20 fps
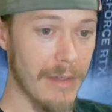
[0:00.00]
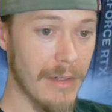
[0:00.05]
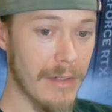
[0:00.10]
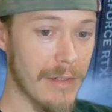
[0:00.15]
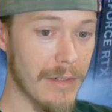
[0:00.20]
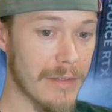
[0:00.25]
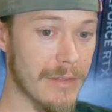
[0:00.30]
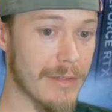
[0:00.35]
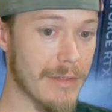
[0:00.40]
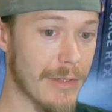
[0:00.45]

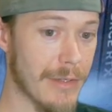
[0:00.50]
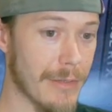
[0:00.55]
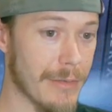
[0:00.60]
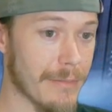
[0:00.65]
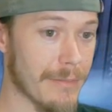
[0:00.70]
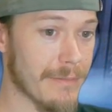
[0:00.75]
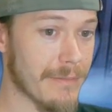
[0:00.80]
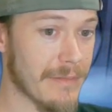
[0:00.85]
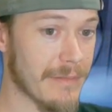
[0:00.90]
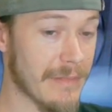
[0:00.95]

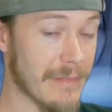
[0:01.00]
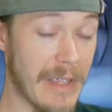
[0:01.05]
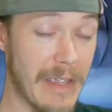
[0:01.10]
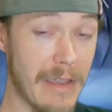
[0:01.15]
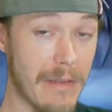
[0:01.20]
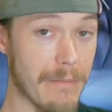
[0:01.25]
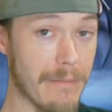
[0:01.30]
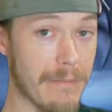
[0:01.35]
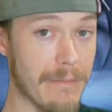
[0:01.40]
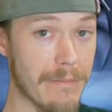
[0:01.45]
So
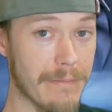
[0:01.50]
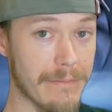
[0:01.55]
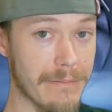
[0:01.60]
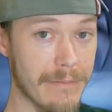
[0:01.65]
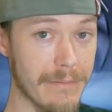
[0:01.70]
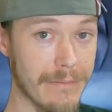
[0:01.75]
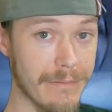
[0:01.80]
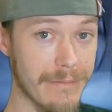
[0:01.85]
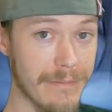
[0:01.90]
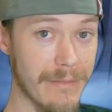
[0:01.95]
yeah,
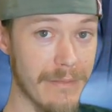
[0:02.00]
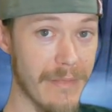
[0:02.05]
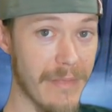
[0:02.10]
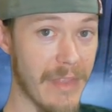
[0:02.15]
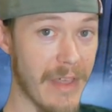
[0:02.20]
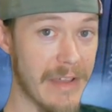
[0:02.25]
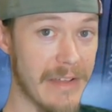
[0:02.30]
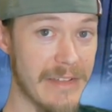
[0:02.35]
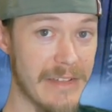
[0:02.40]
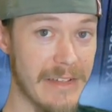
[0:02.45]

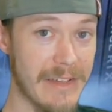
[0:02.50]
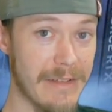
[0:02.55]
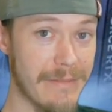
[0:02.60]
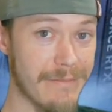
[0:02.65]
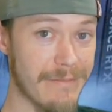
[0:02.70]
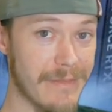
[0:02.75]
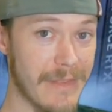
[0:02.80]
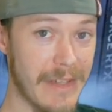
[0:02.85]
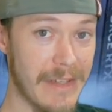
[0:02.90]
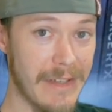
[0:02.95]
that's it.
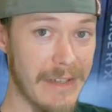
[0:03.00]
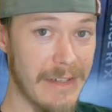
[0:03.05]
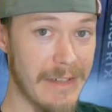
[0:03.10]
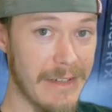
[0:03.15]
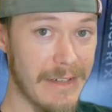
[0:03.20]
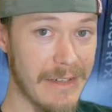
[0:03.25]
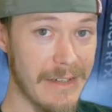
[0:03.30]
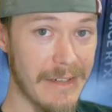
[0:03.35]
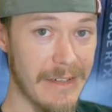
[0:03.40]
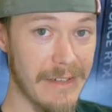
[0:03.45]

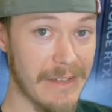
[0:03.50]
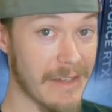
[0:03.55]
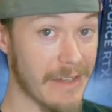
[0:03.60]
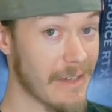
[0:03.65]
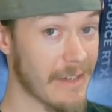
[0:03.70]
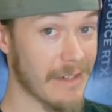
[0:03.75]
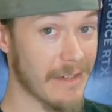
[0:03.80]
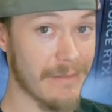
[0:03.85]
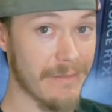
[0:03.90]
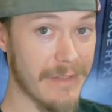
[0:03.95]
And
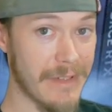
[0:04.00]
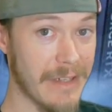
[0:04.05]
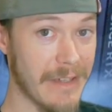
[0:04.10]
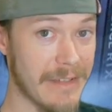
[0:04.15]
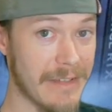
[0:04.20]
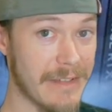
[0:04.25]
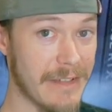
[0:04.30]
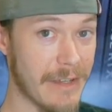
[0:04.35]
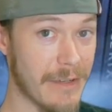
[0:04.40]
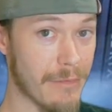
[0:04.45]
yeah,
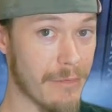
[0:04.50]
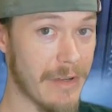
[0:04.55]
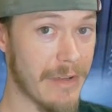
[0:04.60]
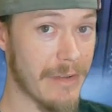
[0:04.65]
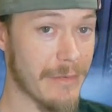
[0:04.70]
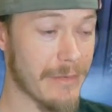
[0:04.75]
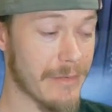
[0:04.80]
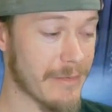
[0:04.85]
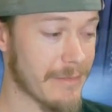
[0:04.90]
stick around.